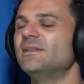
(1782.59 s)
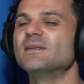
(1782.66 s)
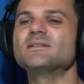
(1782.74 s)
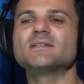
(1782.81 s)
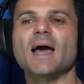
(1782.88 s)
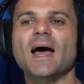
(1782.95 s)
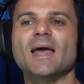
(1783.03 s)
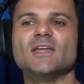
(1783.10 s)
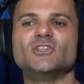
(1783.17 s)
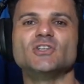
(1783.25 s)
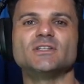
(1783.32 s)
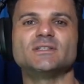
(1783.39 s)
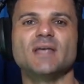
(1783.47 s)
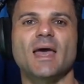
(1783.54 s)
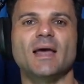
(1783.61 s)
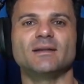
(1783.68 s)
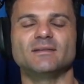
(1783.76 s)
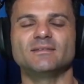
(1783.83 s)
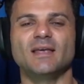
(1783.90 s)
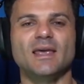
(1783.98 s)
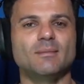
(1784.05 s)
this guy just had
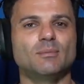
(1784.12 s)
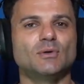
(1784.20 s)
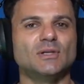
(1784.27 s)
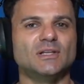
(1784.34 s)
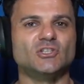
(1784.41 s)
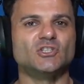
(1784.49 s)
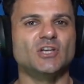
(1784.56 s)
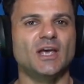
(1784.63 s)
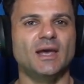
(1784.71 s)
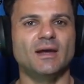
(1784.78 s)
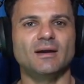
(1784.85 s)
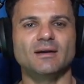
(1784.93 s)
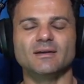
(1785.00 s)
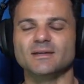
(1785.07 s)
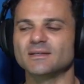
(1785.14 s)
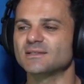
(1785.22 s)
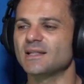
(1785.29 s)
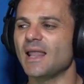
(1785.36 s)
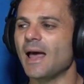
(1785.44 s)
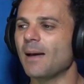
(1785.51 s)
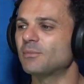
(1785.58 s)
a table, a chair, his
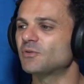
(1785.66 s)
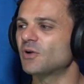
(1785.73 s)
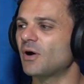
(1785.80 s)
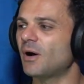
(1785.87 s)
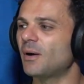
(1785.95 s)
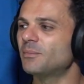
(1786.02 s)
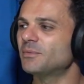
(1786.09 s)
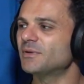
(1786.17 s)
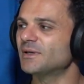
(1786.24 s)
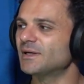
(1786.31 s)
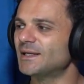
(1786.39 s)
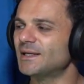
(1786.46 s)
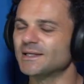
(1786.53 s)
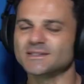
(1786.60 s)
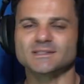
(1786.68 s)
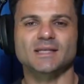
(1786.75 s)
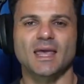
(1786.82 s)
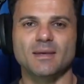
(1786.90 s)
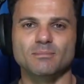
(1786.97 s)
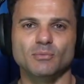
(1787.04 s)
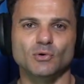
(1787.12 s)
laptop,
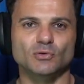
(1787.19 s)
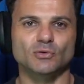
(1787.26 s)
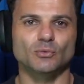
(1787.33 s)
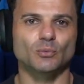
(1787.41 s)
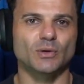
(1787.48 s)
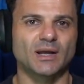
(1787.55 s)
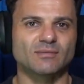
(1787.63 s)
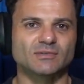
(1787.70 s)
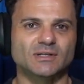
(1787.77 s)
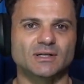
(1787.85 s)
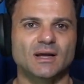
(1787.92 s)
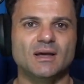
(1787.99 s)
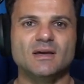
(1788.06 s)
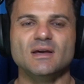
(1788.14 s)
skateboard or whatever,